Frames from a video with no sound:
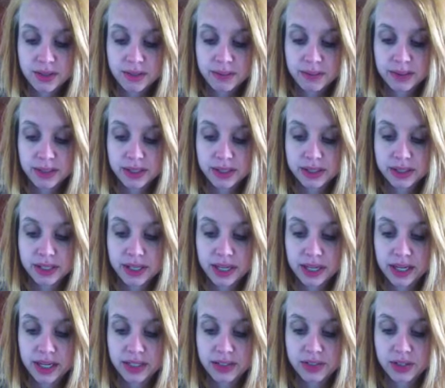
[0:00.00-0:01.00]
but
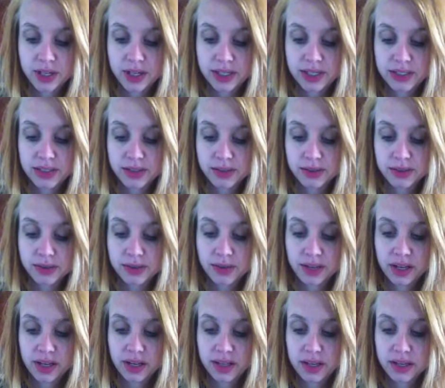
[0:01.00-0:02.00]
today I tried to
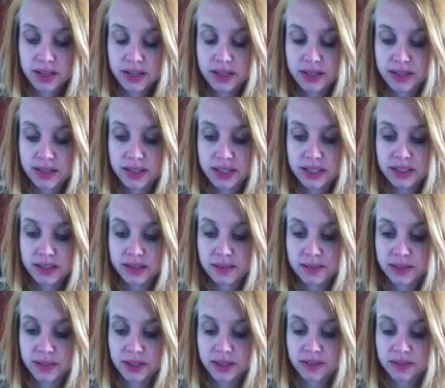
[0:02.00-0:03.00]
eat some
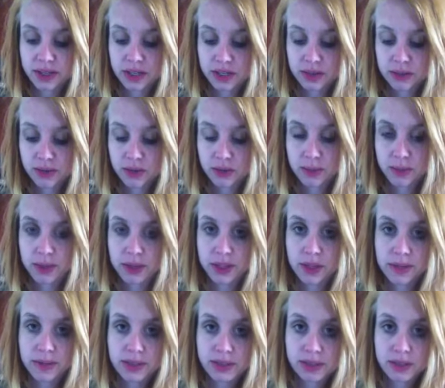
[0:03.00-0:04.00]
stuff that I don't normally
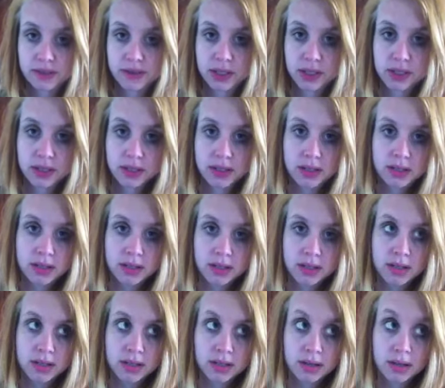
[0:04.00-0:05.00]
let myself eat
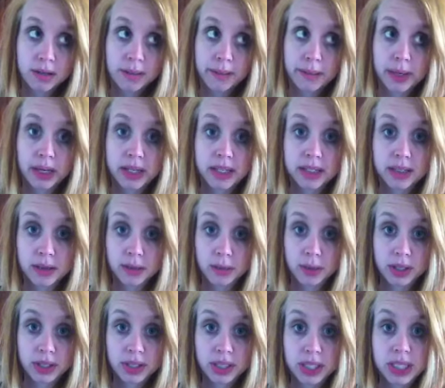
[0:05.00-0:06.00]
because I
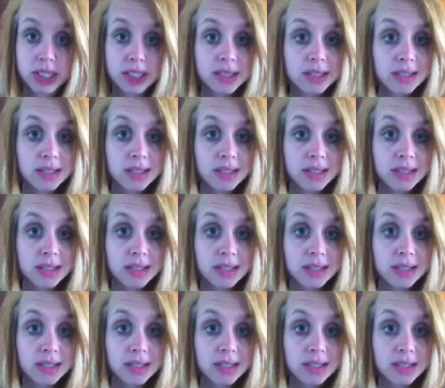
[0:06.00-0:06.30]
wanted it.